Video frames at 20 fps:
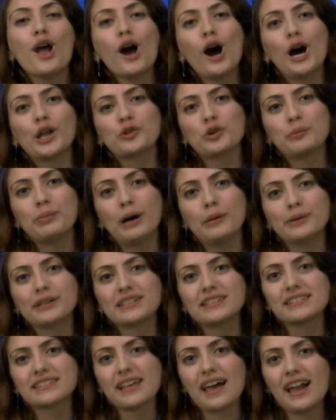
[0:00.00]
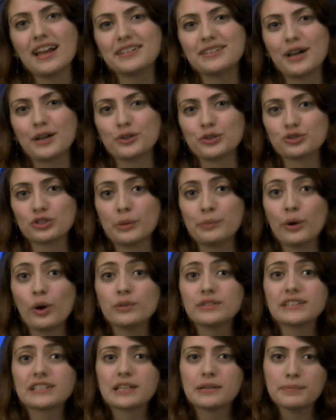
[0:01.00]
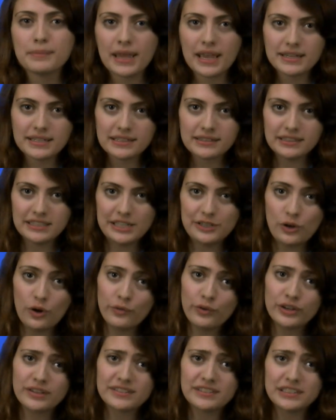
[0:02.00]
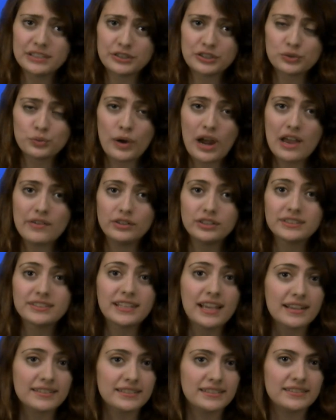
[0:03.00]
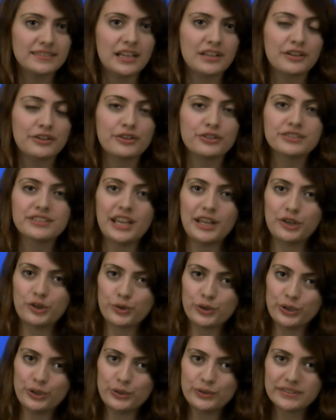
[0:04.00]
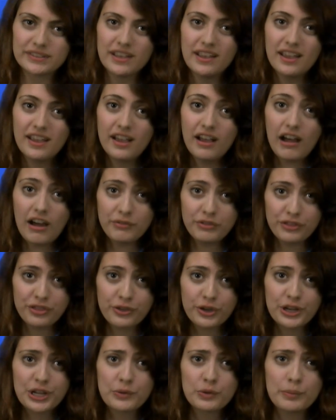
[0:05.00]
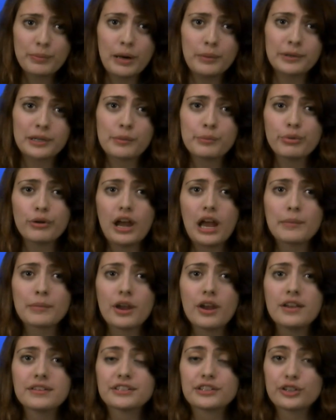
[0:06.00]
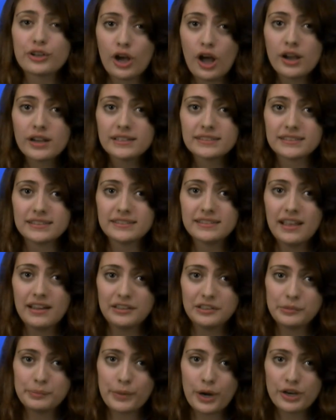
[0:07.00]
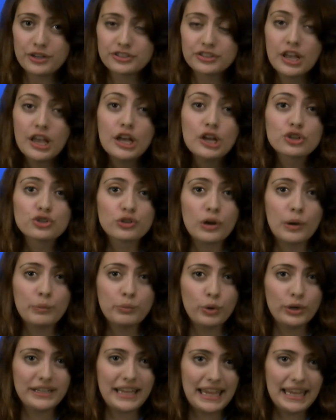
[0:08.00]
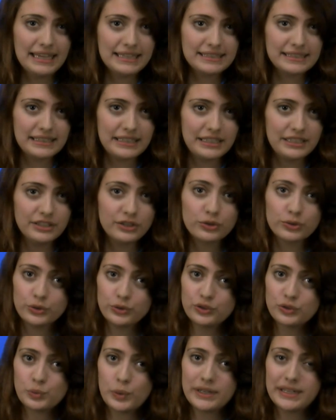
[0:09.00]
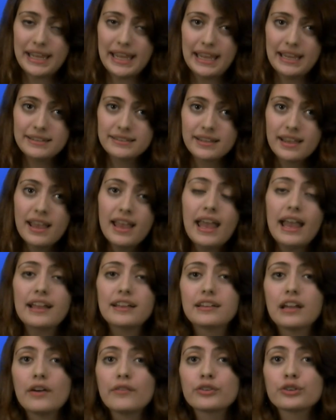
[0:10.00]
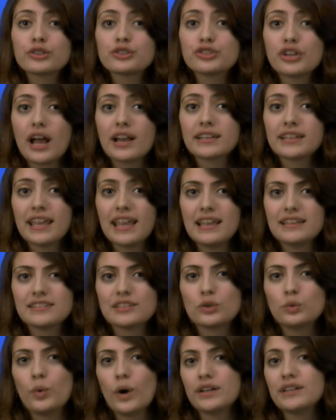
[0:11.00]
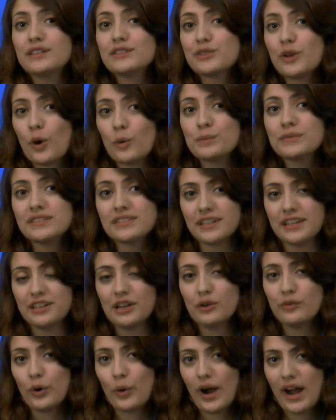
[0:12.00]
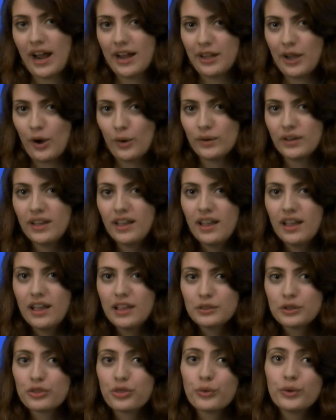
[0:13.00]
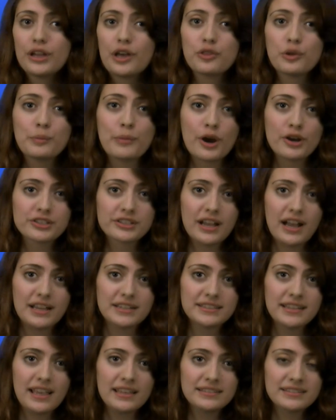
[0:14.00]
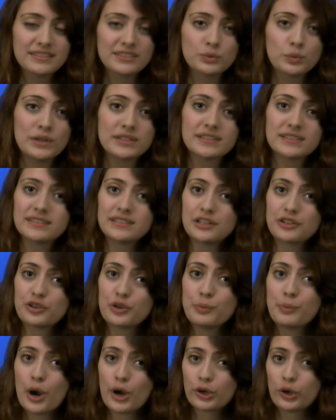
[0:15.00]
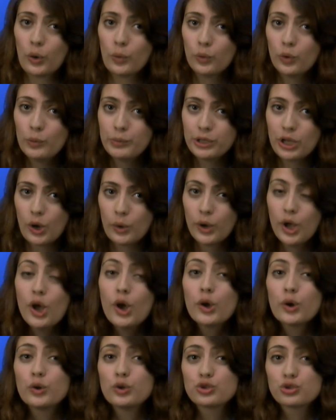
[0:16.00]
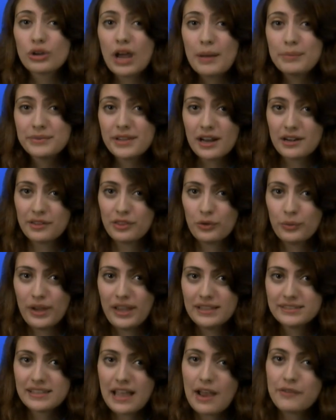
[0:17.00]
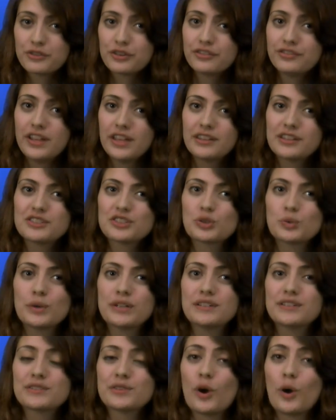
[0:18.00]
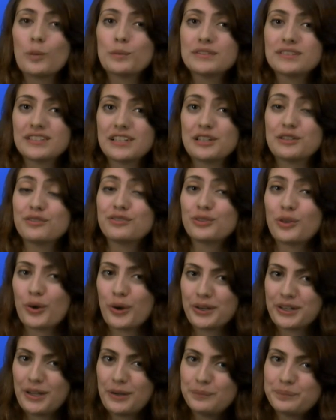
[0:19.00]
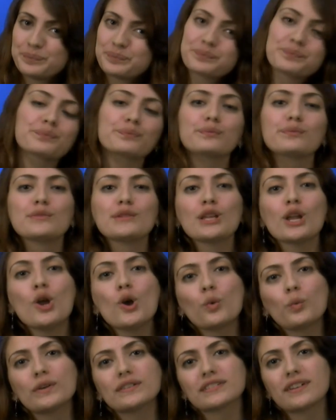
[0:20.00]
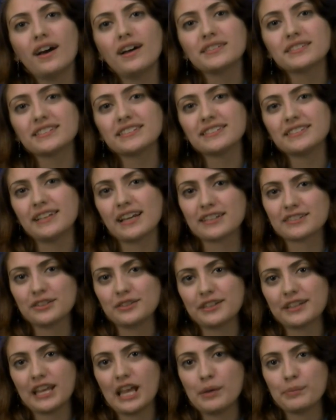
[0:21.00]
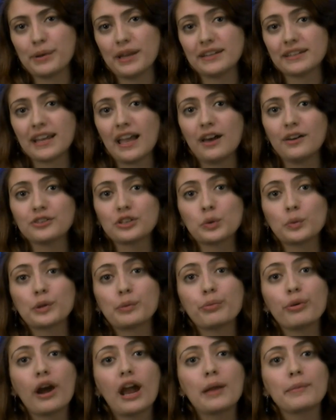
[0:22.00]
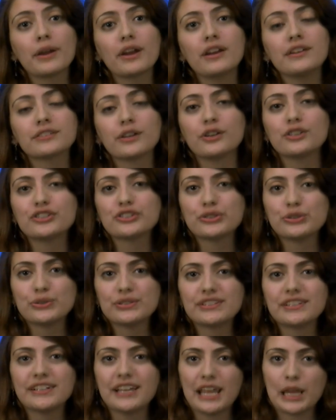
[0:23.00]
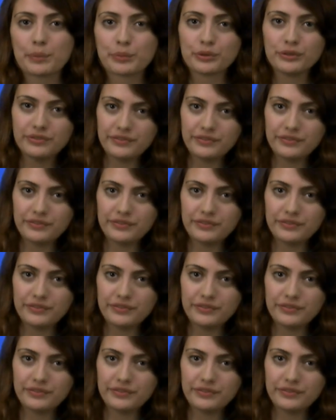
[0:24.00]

On the Republican side, Donald Trump holds a commanding lead over his nearest rival, Texas Senator Ted Cruz. Of the 30 Republican primaries and caucuses held in March, Trump won 18, Cruz won 8, and Governor John Kasich won his home state of Ohio. The three other March contests went to Senator Marco Rubio, who dropped out of the race after failing to win his home state of Florida. Wisconsin is next on the campaign calendar with primaries on Tuesday, April